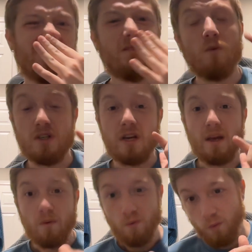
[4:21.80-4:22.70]
which
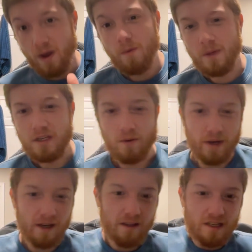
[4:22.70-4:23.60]
I will be
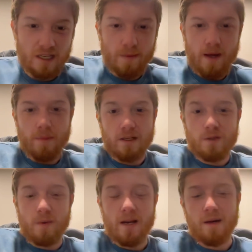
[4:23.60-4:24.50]
doing this upcoming
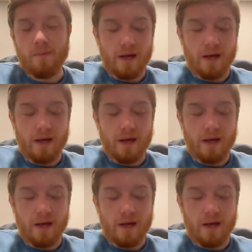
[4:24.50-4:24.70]
spring,